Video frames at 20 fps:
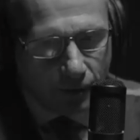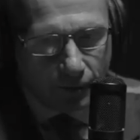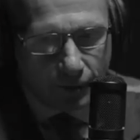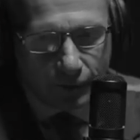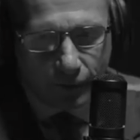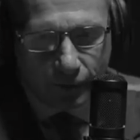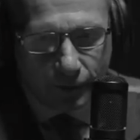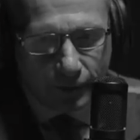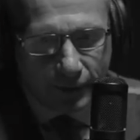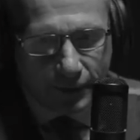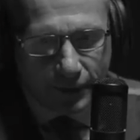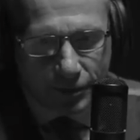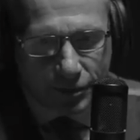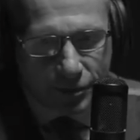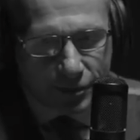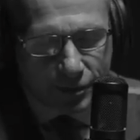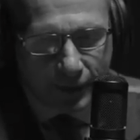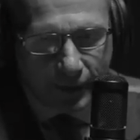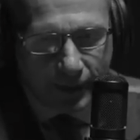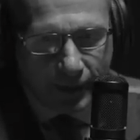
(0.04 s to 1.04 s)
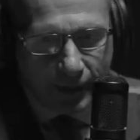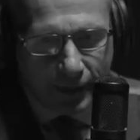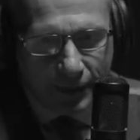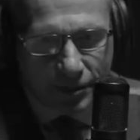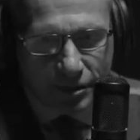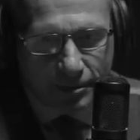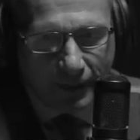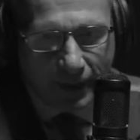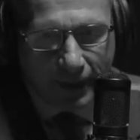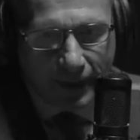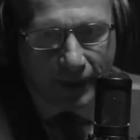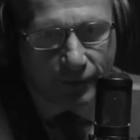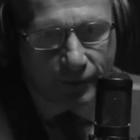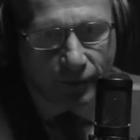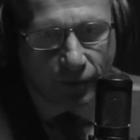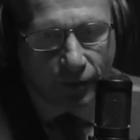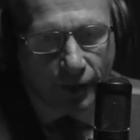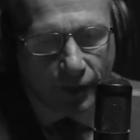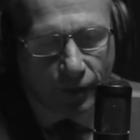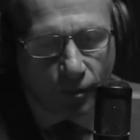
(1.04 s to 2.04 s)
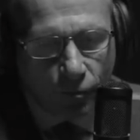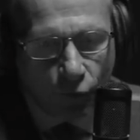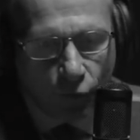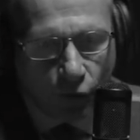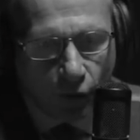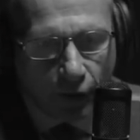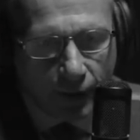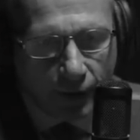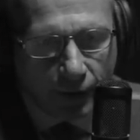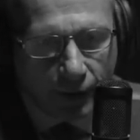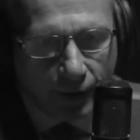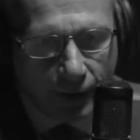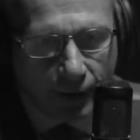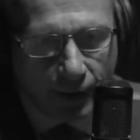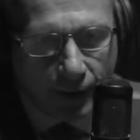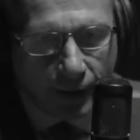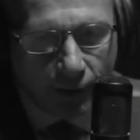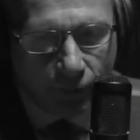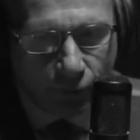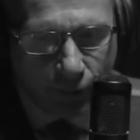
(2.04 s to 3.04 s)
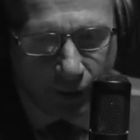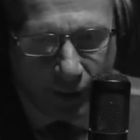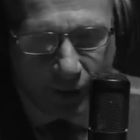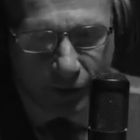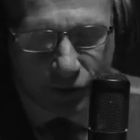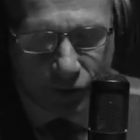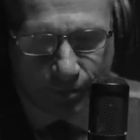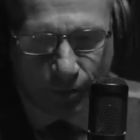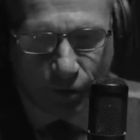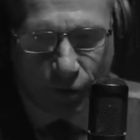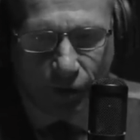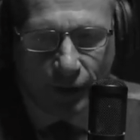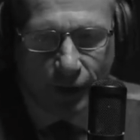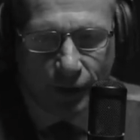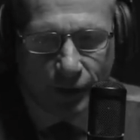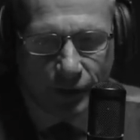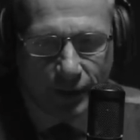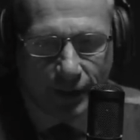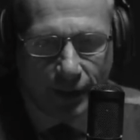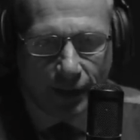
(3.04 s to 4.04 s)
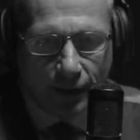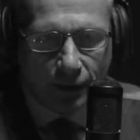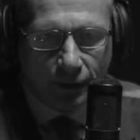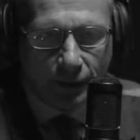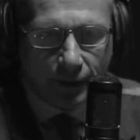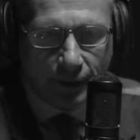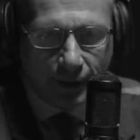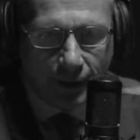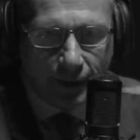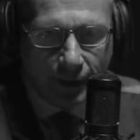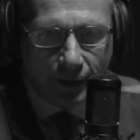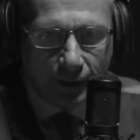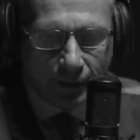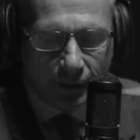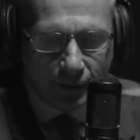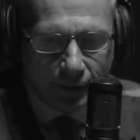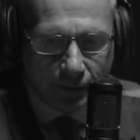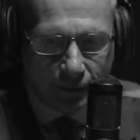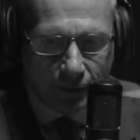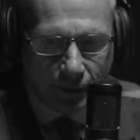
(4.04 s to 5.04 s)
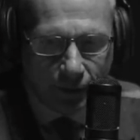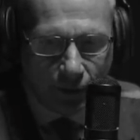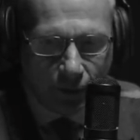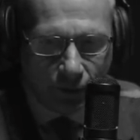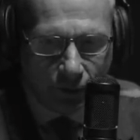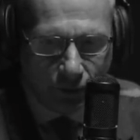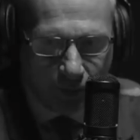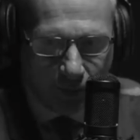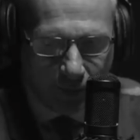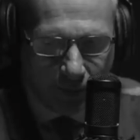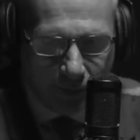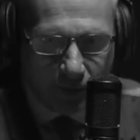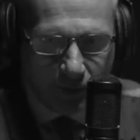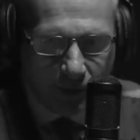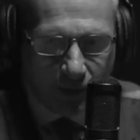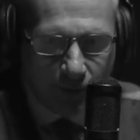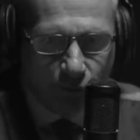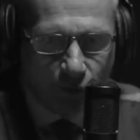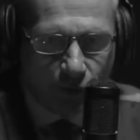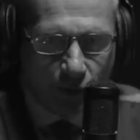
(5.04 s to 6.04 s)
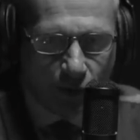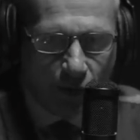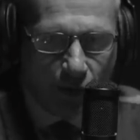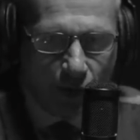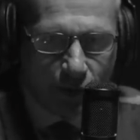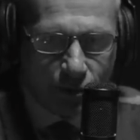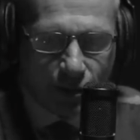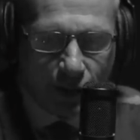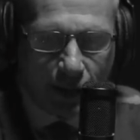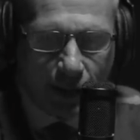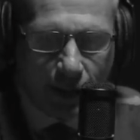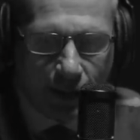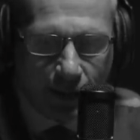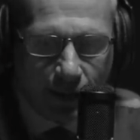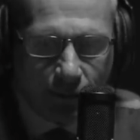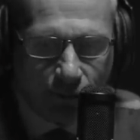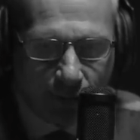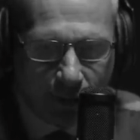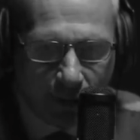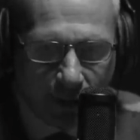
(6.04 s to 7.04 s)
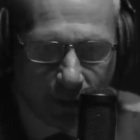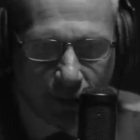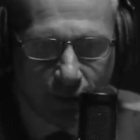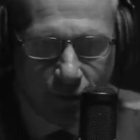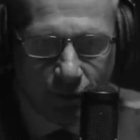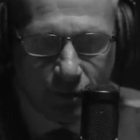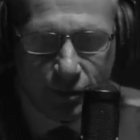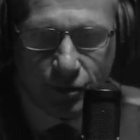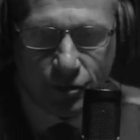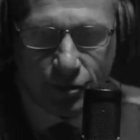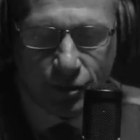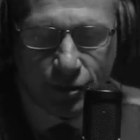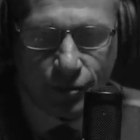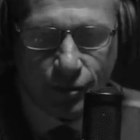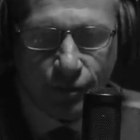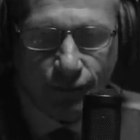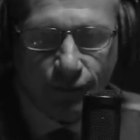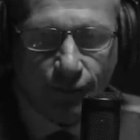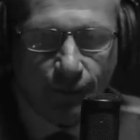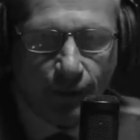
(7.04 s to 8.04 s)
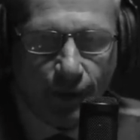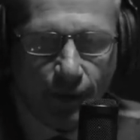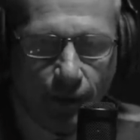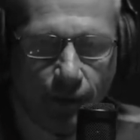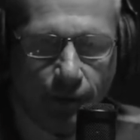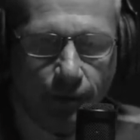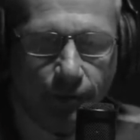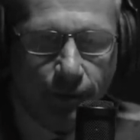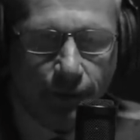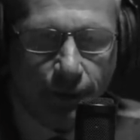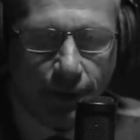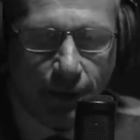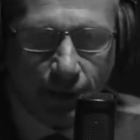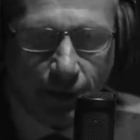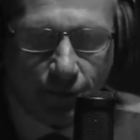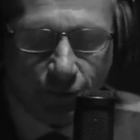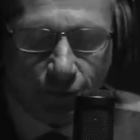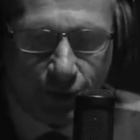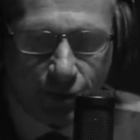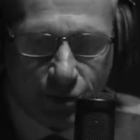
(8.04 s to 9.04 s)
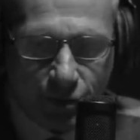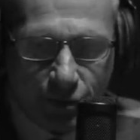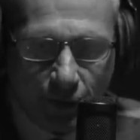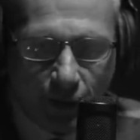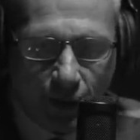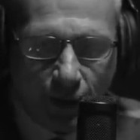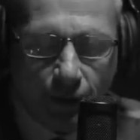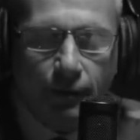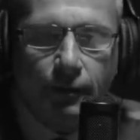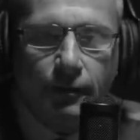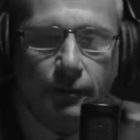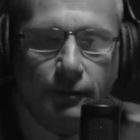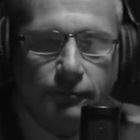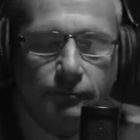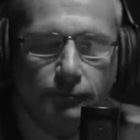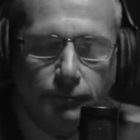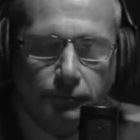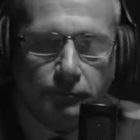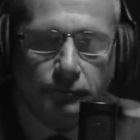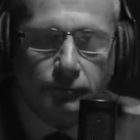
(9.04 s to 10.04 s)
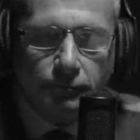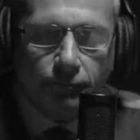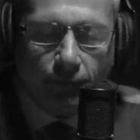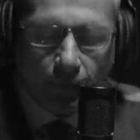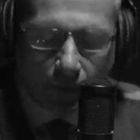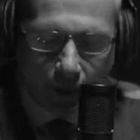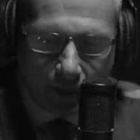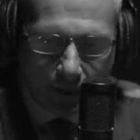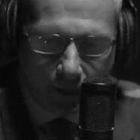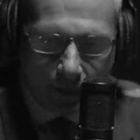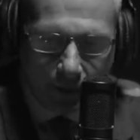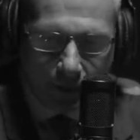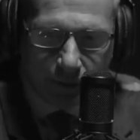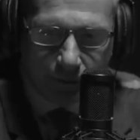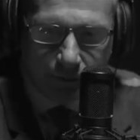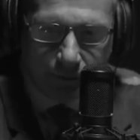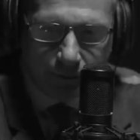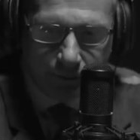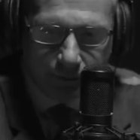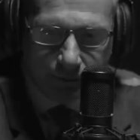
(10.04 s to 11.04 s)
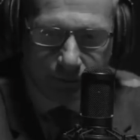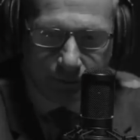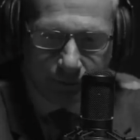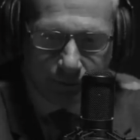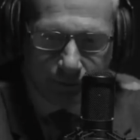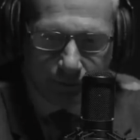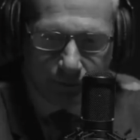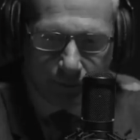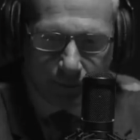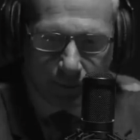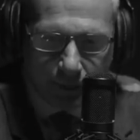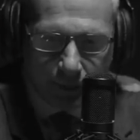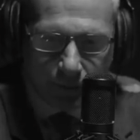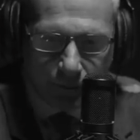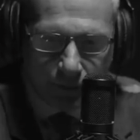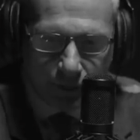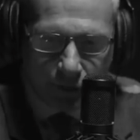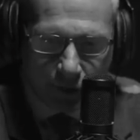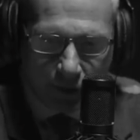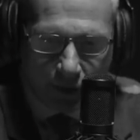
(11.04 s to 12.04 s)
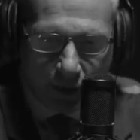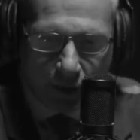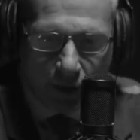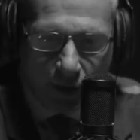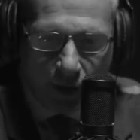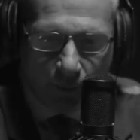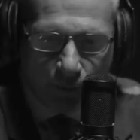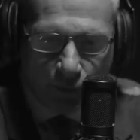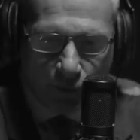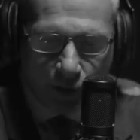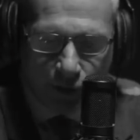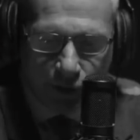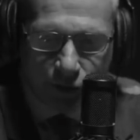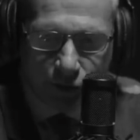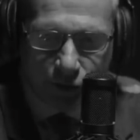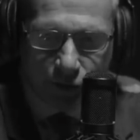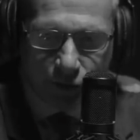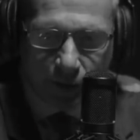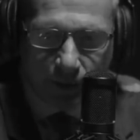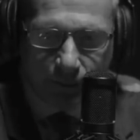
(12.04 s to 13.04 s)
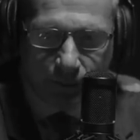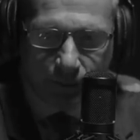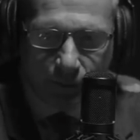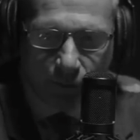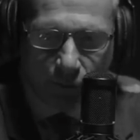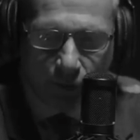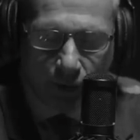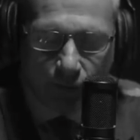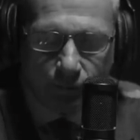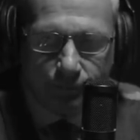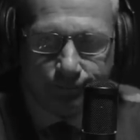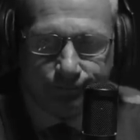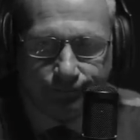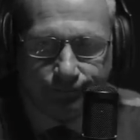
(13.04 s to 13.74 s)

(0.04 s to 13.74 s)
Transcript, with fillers: we're doing this, and it's about 8:30 in the morning, and we get some good intel, and you know we get with Karzai, and we get a good decision from him, and we start um, we start our operations up. Well,